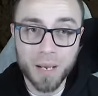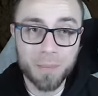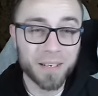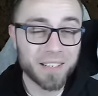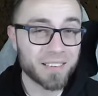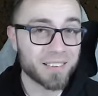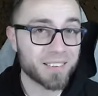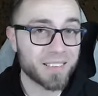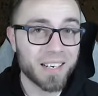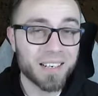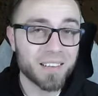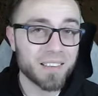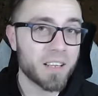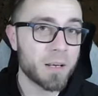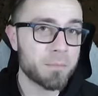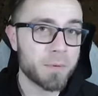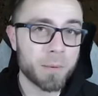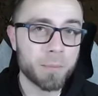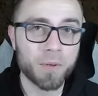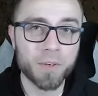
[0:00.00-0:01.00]
I'm excited
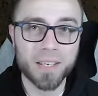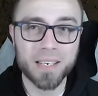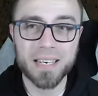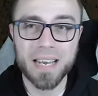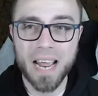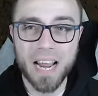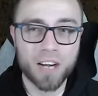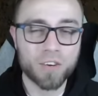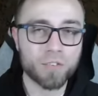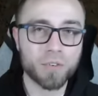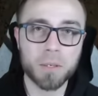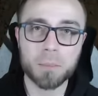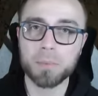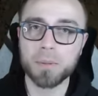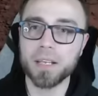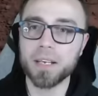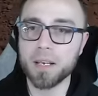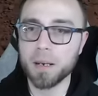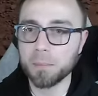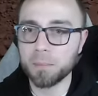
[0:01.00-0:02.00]
that people can actually
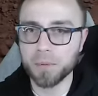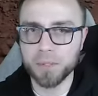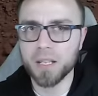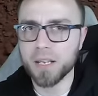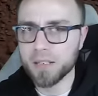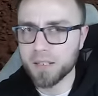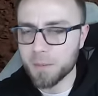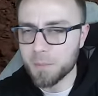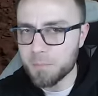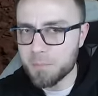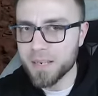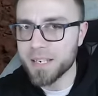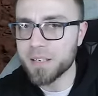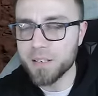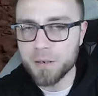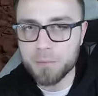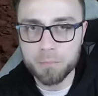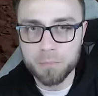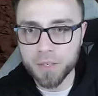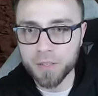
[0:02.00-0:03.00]
play a Blood
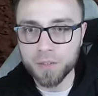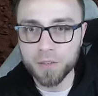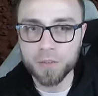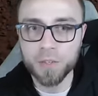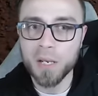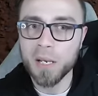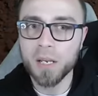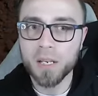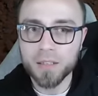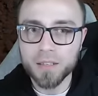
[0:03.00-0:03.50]
Minion build.